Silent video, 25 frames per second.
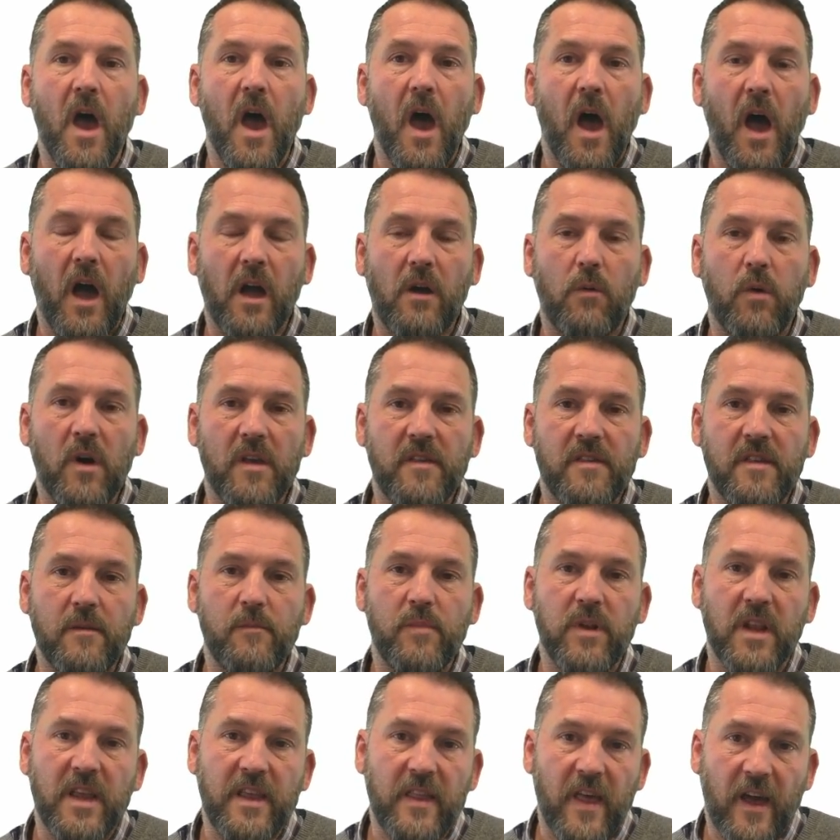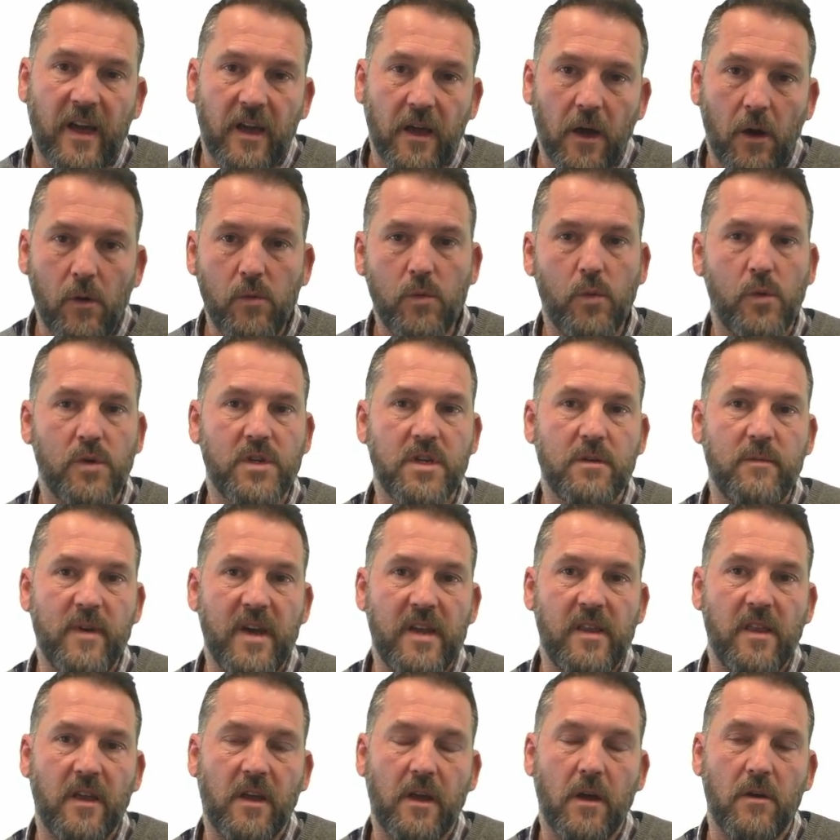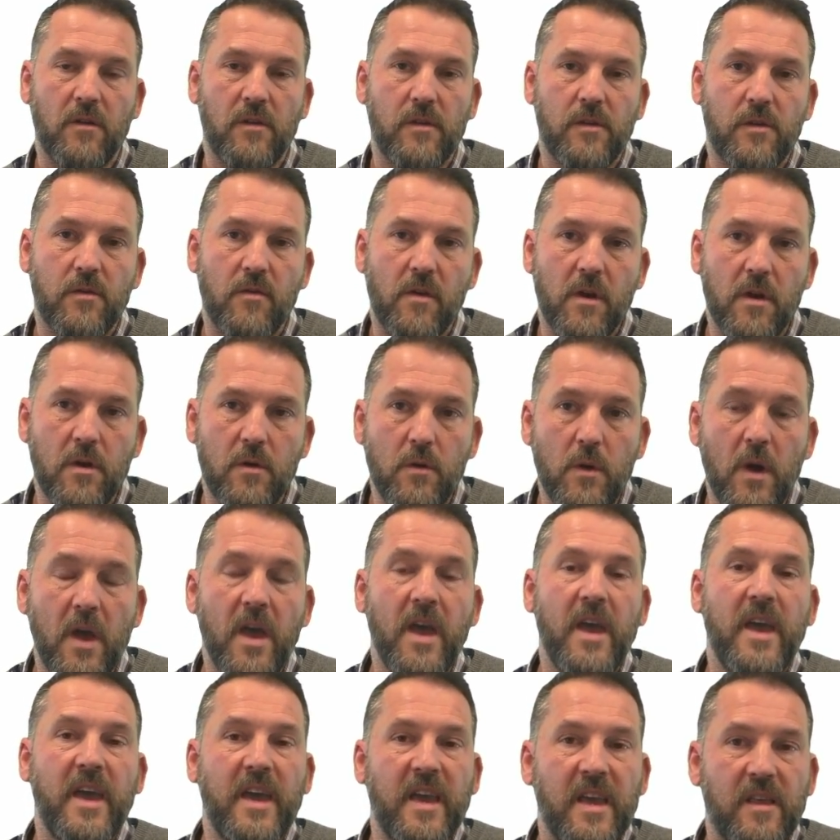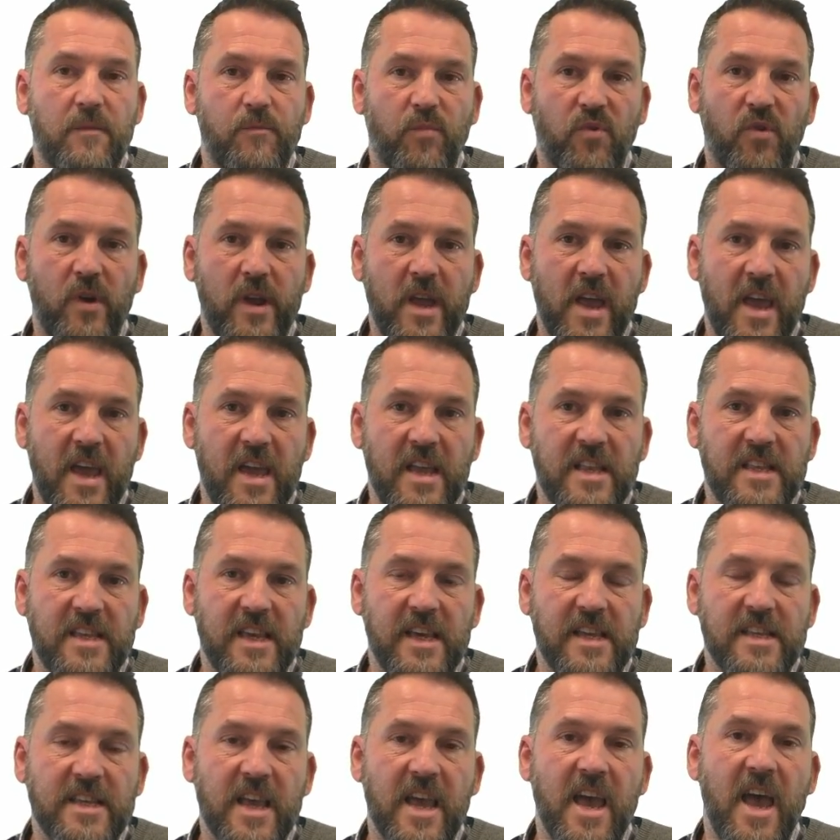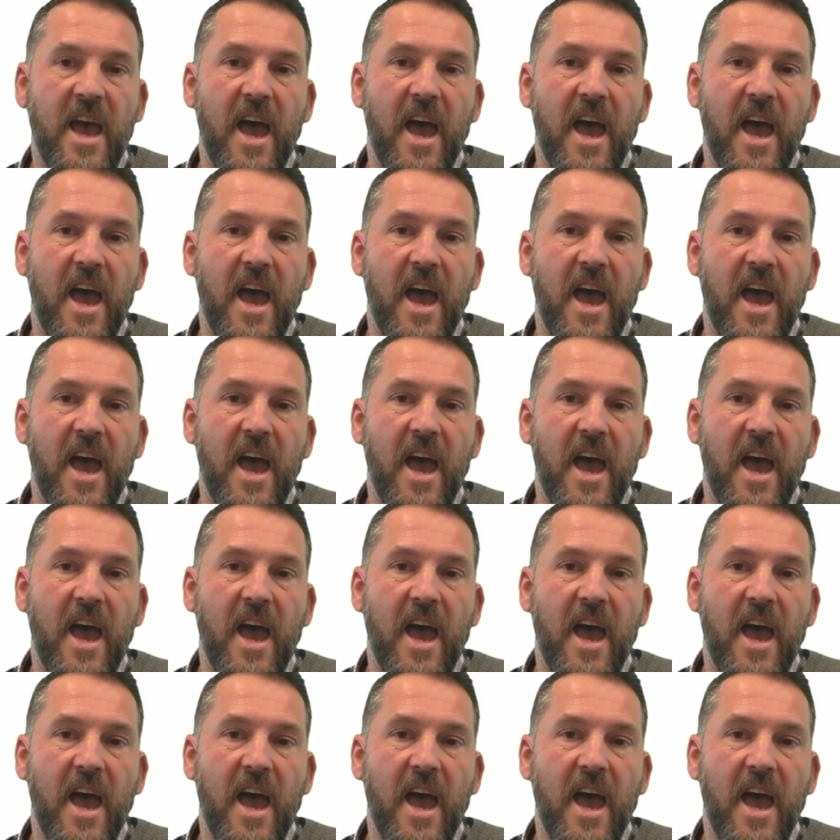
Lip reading: And quite simply, that cold water main that goes through is preheated,